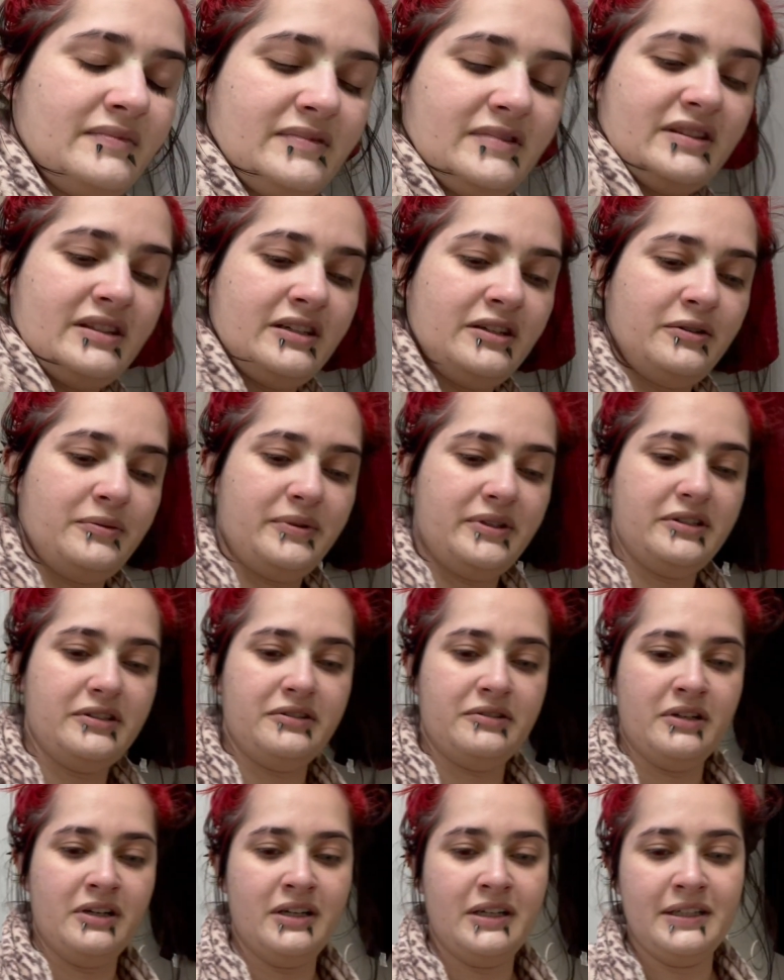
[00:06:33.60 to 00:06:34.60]
There we go.
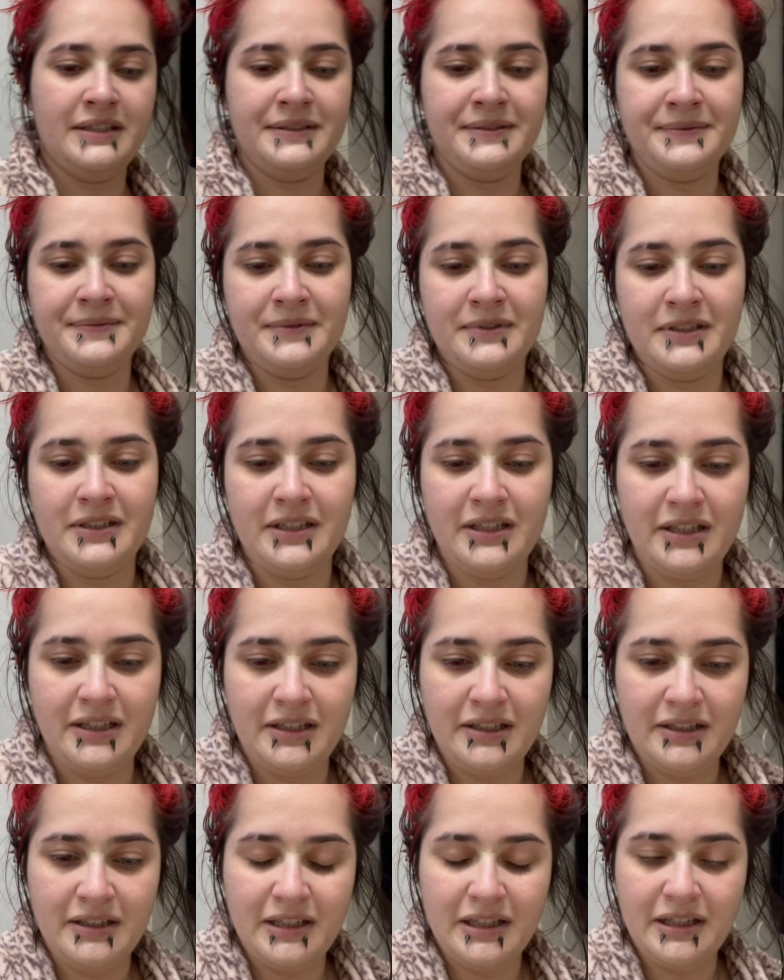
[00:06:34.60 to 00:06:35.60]

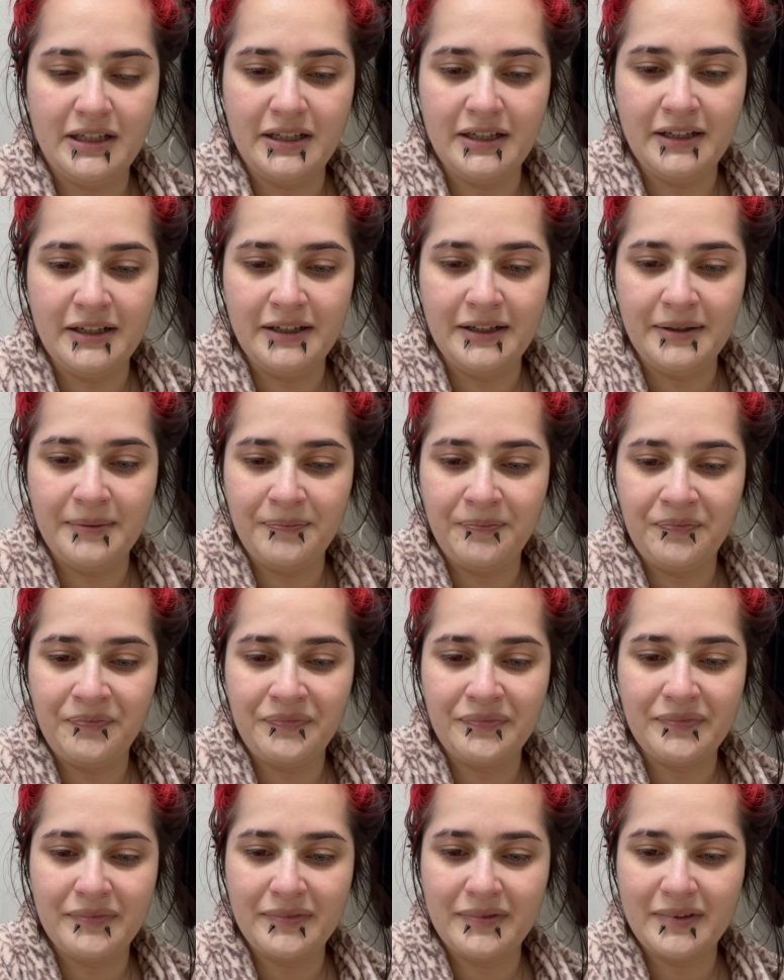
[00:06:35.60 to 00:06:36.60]

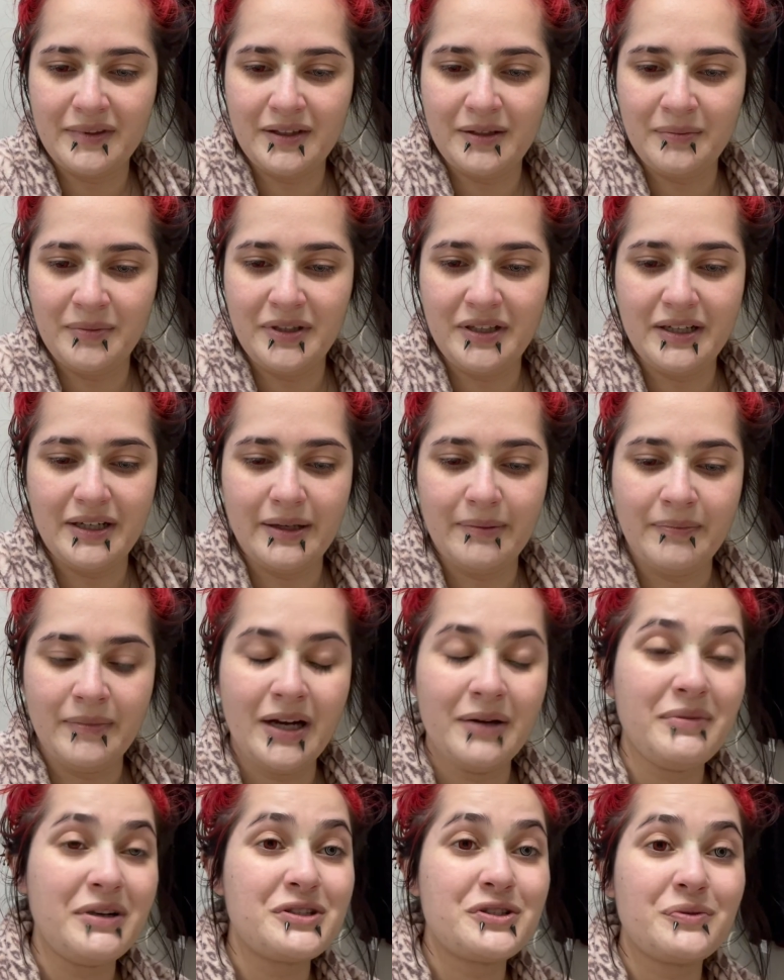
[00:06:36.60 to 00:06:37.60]
But yeah, I
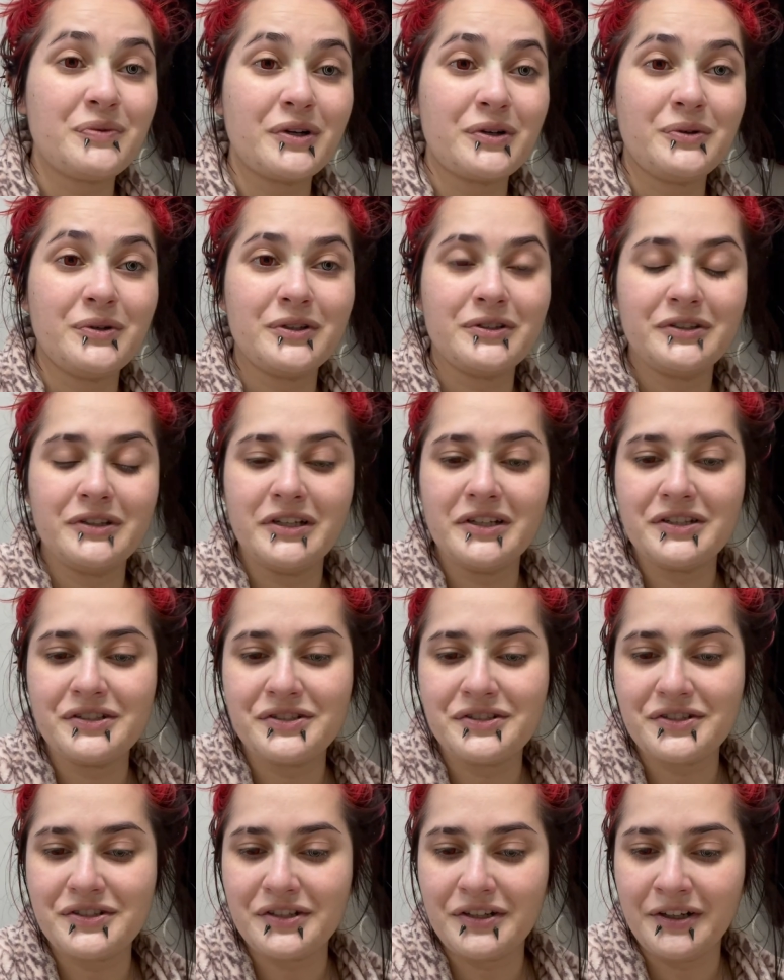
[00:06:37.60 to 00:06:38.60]
meant to record
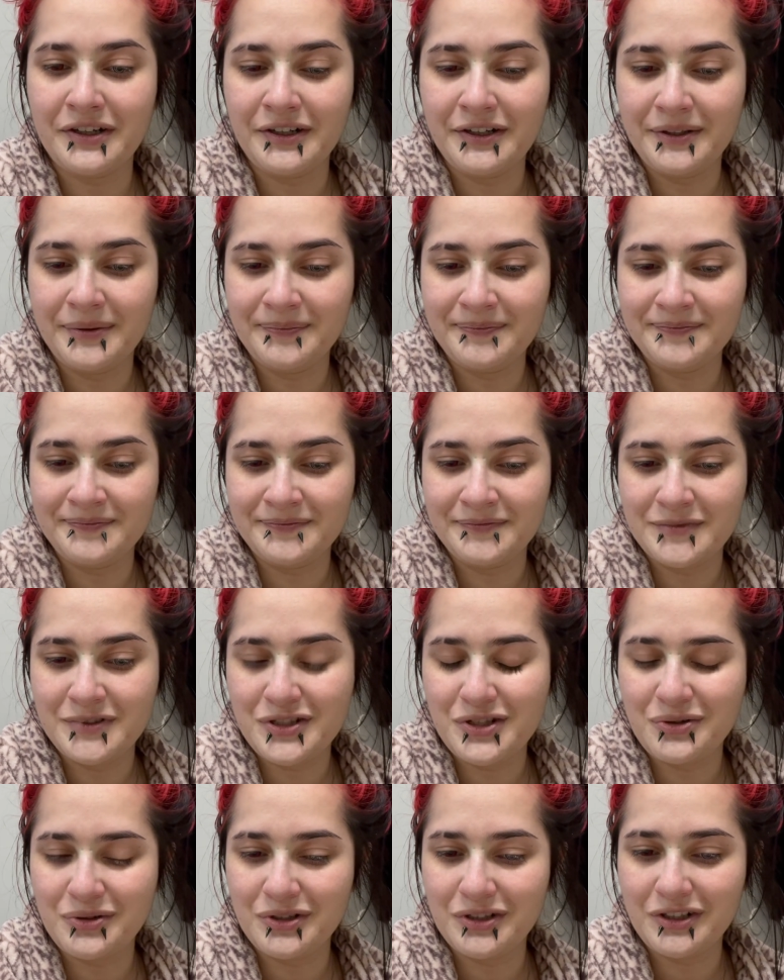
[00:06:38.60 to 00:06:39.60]
this
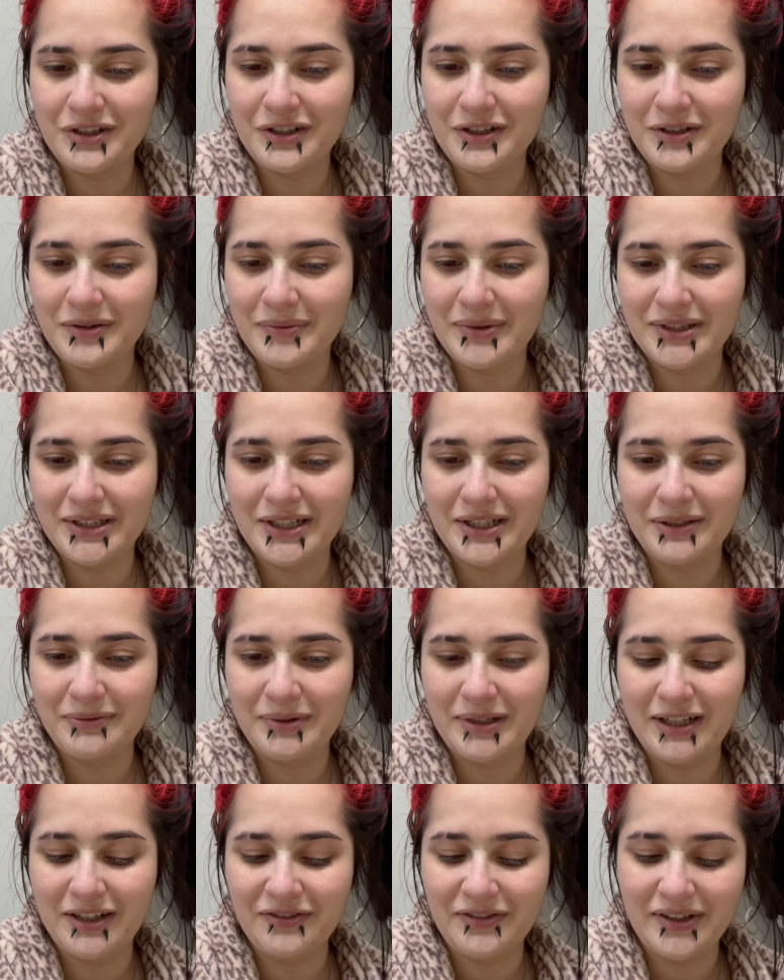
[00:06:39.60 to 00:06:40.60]
sooner, but then
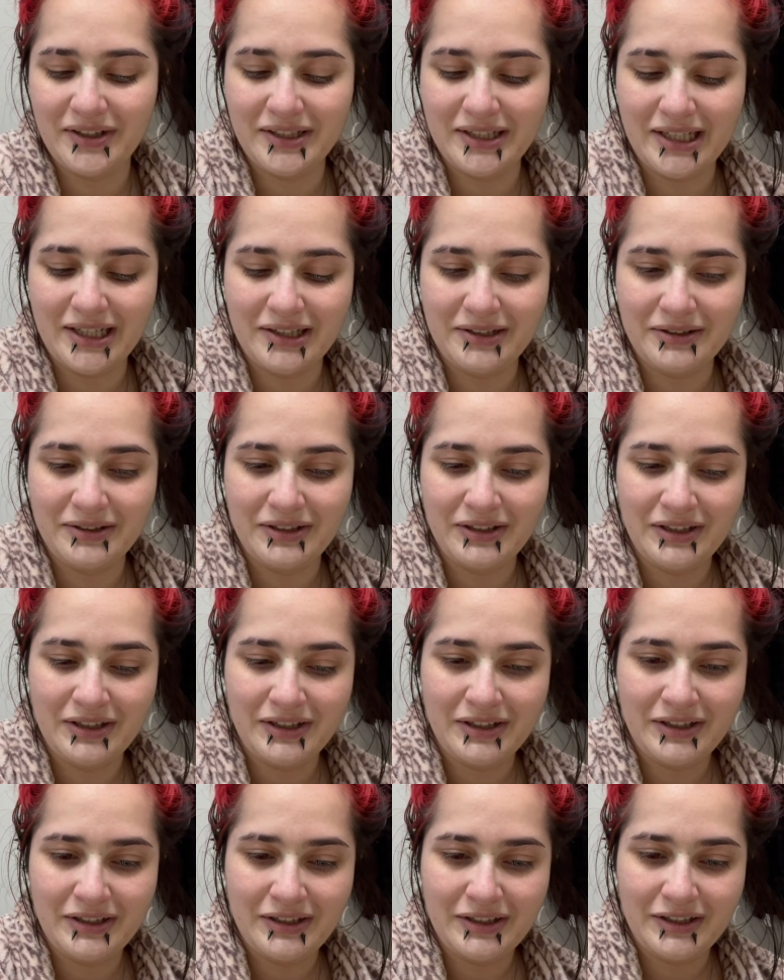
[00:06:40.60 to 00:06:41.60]
when I found out
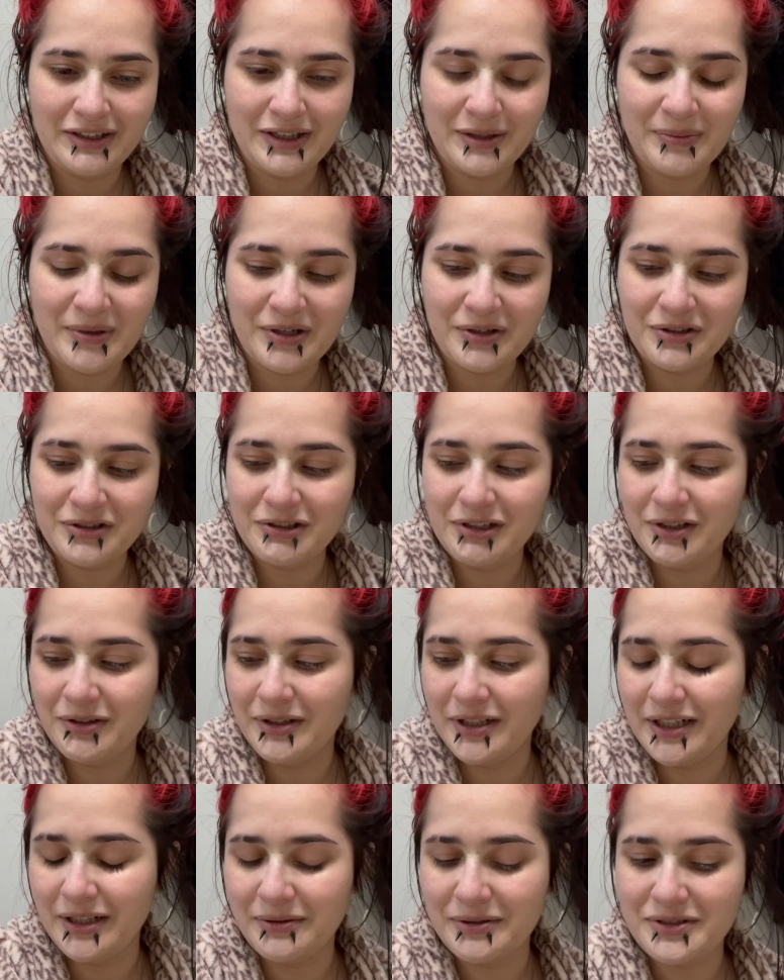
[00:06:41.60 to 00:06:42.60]
about
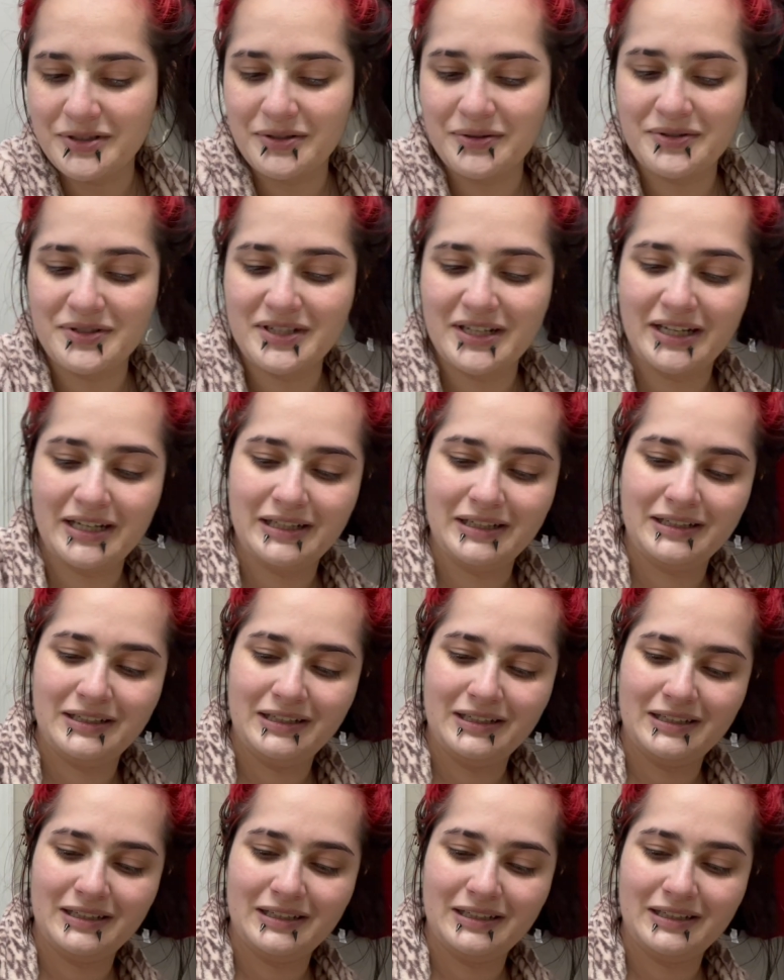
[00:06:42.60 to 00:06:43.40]
Chloe, I was so sad.